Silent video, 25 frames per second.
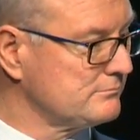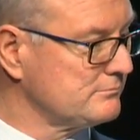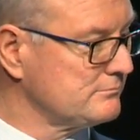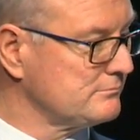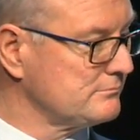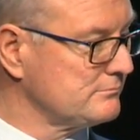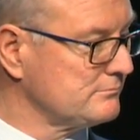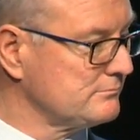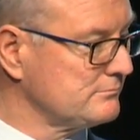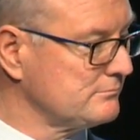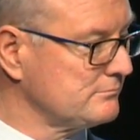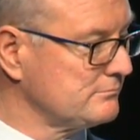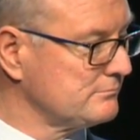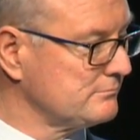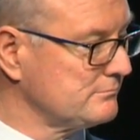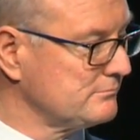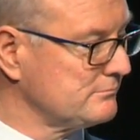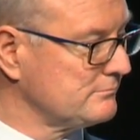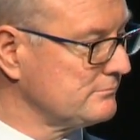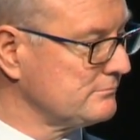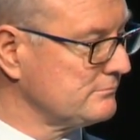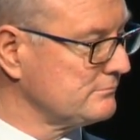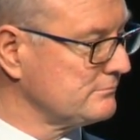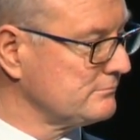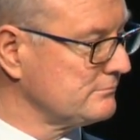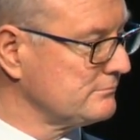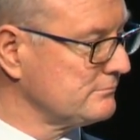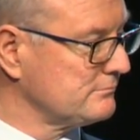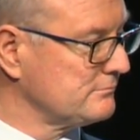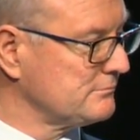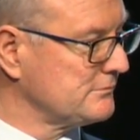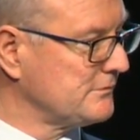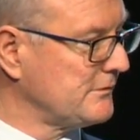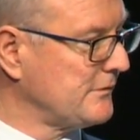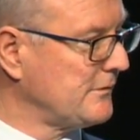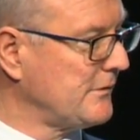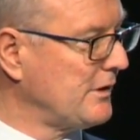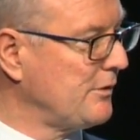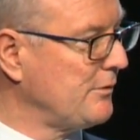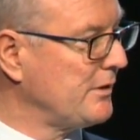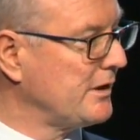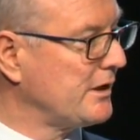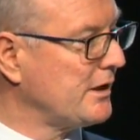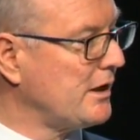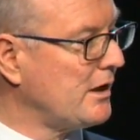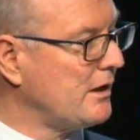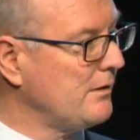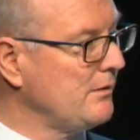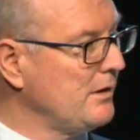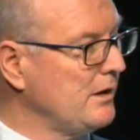There we
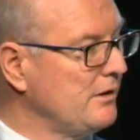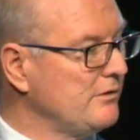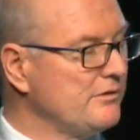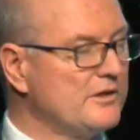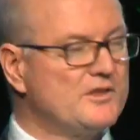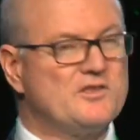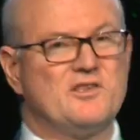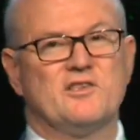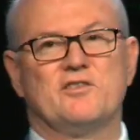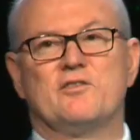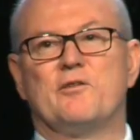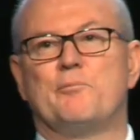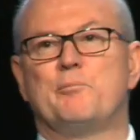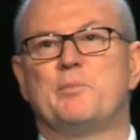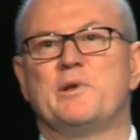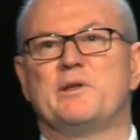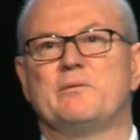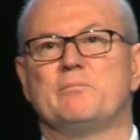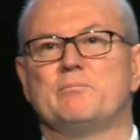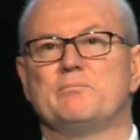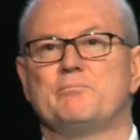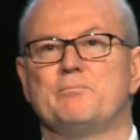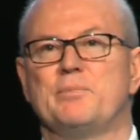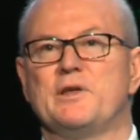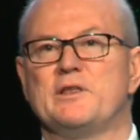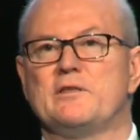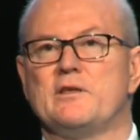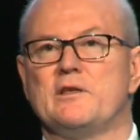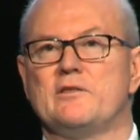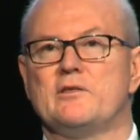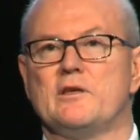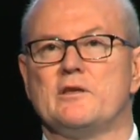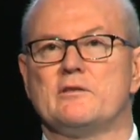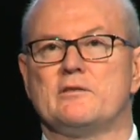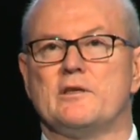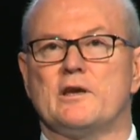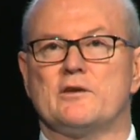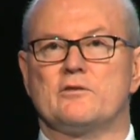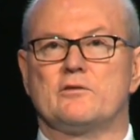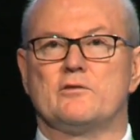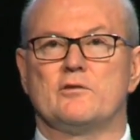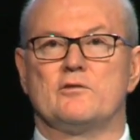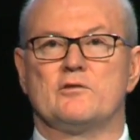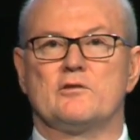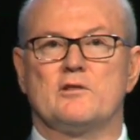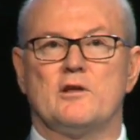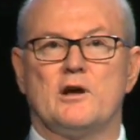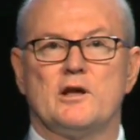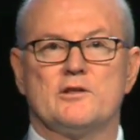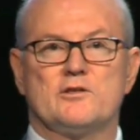go. This is a bit busy, these next
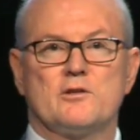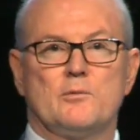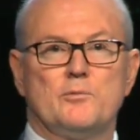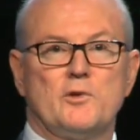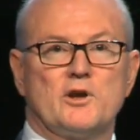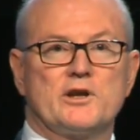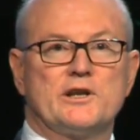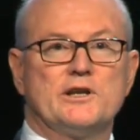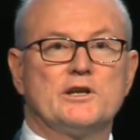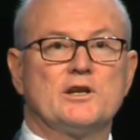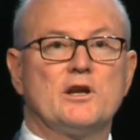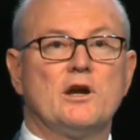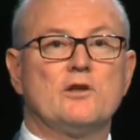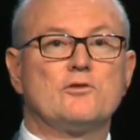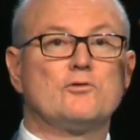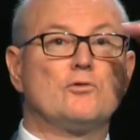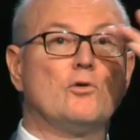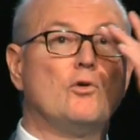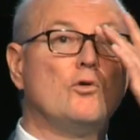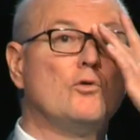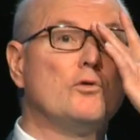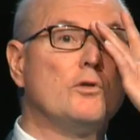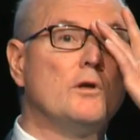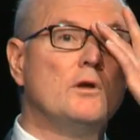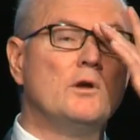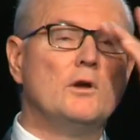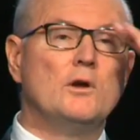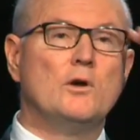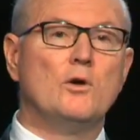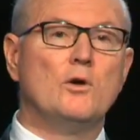two slides, so I'm not going to go through